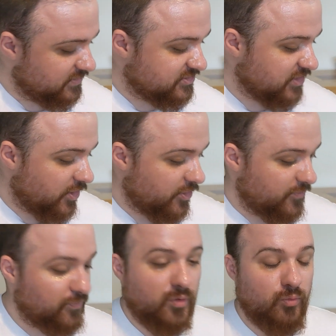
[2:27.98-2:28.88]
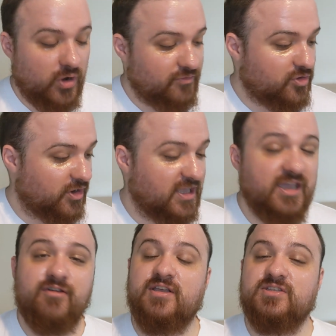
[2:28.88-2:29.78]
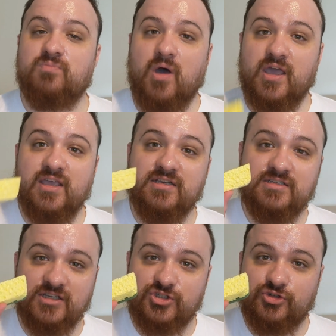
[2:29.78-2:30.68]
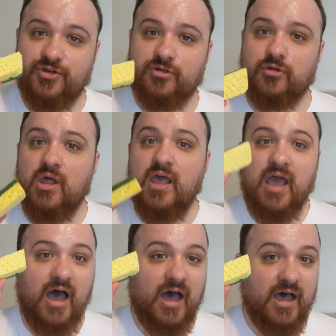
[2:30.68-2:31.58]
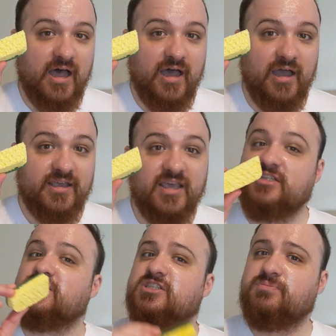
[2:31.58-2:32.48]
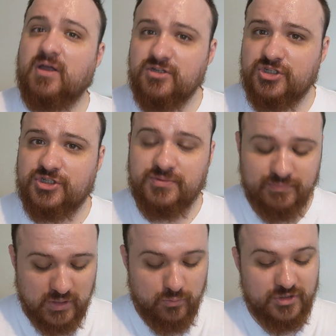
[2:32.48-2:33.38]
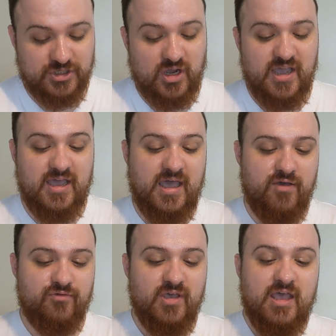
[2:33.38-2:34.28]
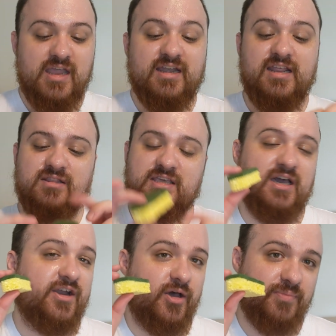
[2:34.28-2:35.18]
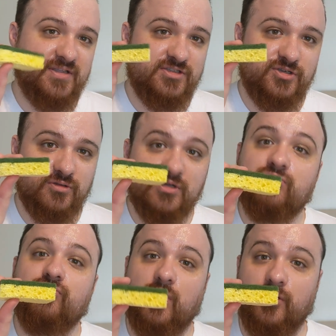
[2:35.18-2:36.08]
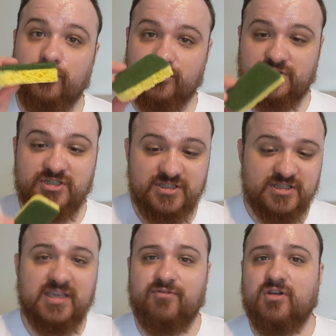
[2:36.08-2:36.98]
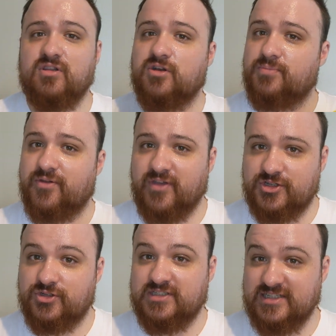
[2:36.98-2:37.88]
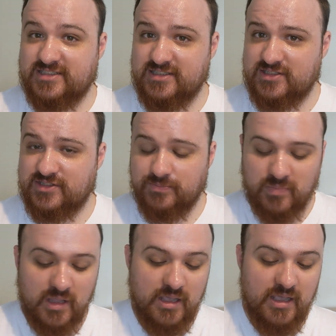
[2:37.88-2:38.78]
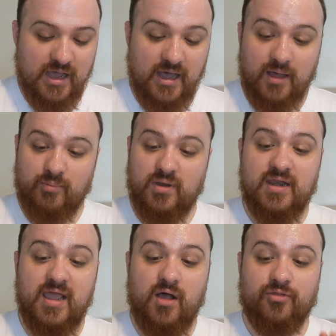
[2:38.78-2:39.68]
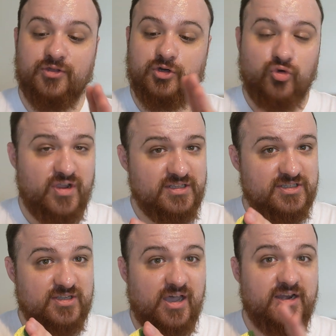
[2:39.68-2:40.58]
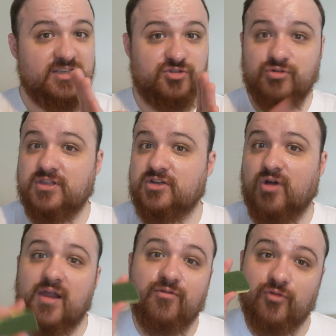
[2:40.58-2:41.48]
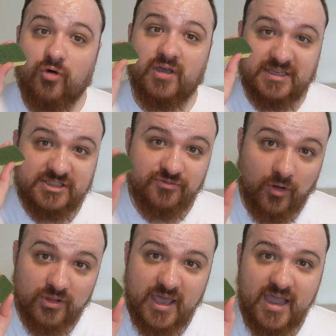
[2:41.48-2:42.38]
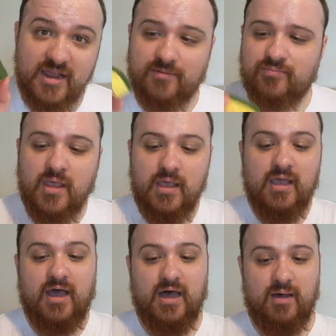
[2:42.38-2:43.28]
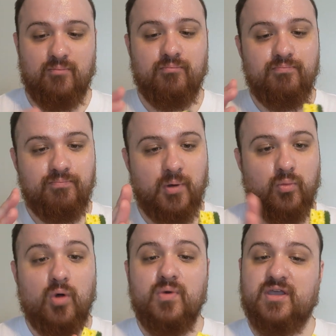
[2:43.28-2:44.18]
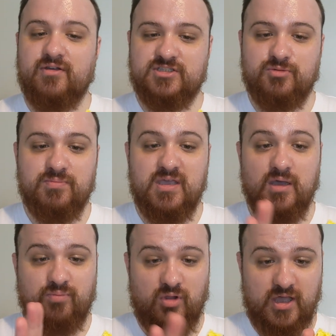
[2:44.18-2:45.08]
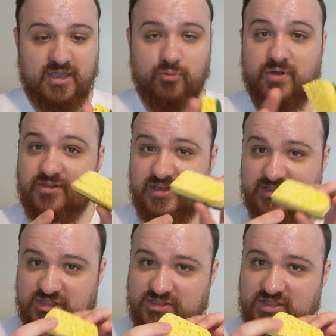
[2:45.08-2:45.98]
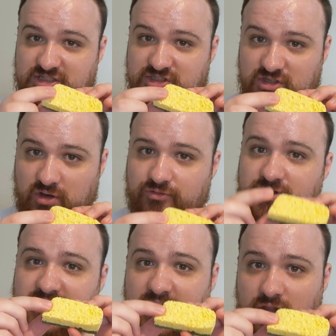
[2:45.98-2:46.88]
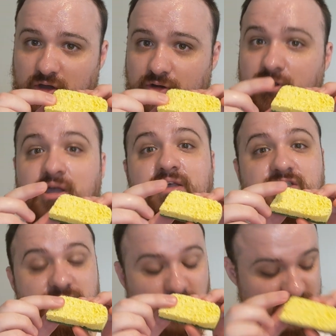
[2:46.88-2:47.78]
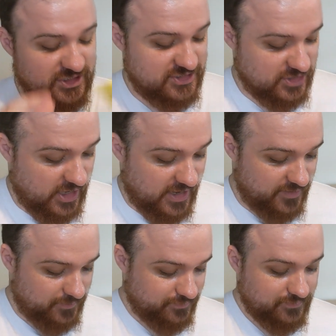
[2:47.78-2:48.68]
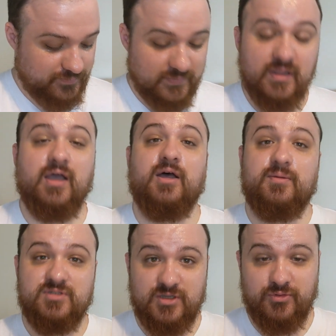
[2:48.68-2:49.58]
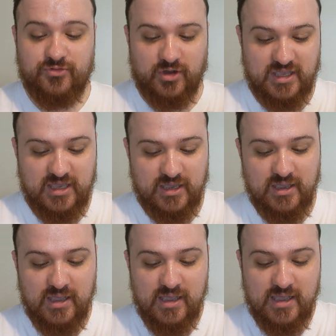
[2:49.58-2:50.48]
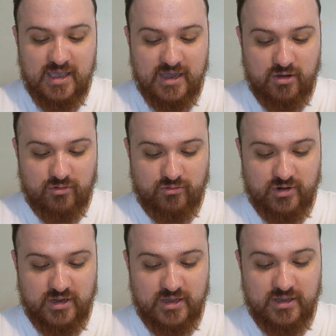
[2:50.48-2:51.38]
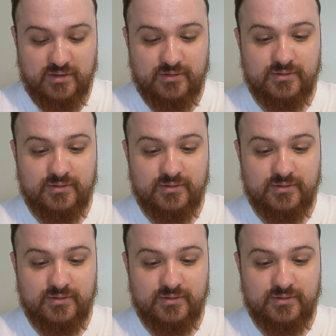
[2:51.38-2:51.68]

So what I've got here is my industrial kitchen sponge, which I have neatly cut up into little rows just to give it a little bit of extra distance. Now the green side is really great for exfoliating, but what we're going to be applying it with is just this soft yellow spongy side. So we've got here our